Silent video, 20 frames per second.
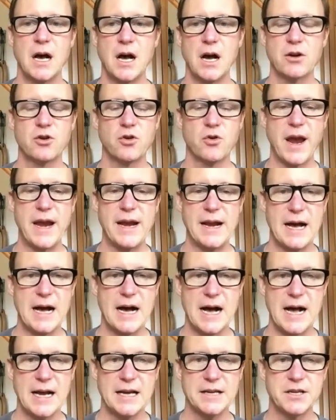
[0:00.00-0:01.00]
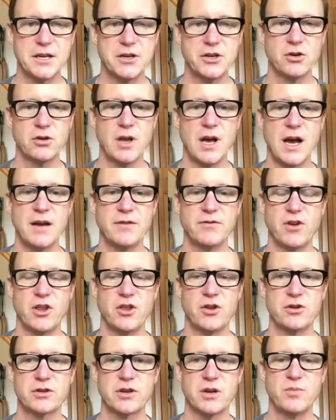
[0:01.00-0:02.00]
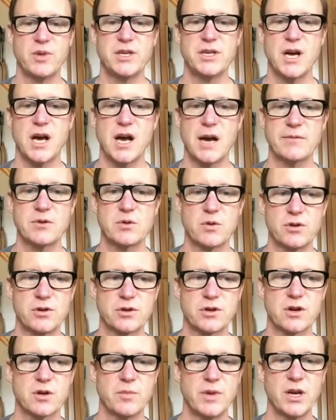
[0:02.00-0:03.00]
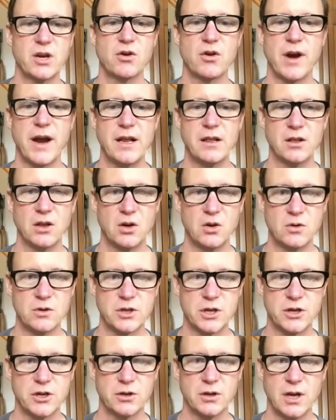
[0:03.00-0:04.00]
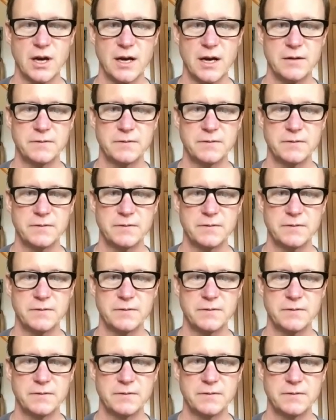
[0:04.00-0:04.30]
great highs in your life, and there's going to be times where there's going to be great lows in your life.